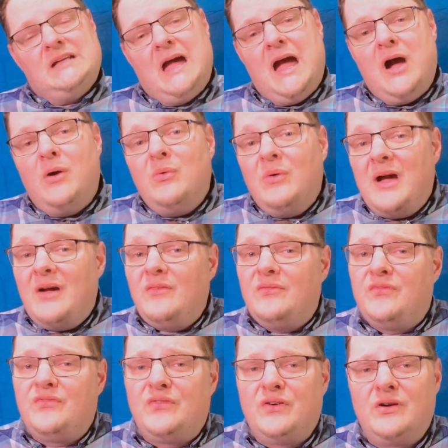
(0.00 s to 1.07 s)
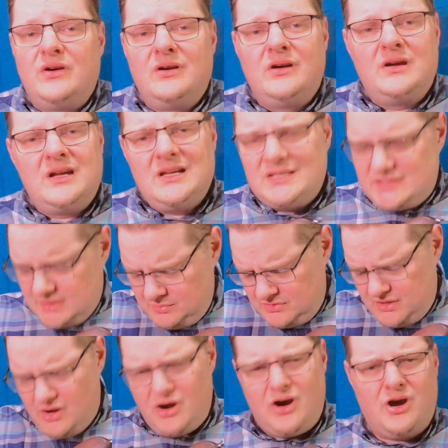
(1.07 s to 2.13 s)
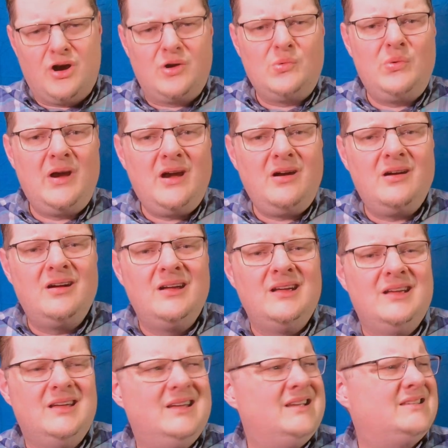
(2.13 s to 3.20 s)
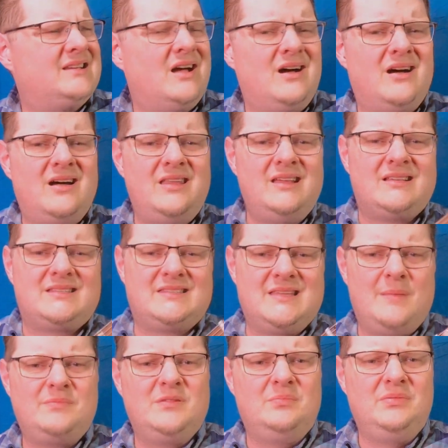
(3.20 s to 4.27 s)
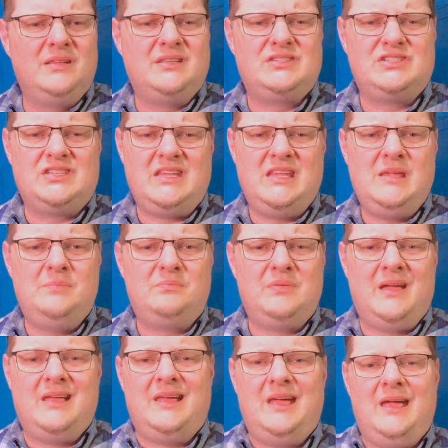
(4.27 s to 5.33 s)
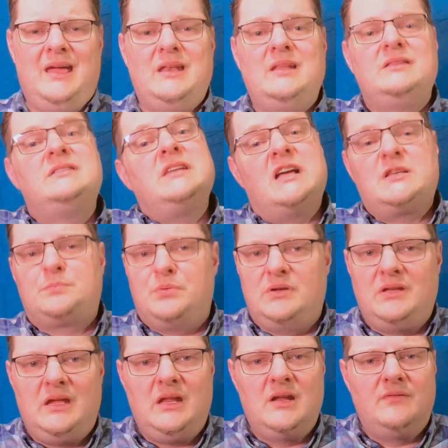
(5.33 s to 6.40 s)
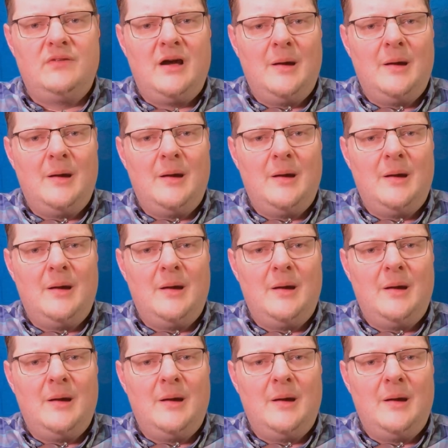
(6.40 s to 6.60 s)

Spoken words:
However, some of the hardware is unacceptably cheap and in desperate need of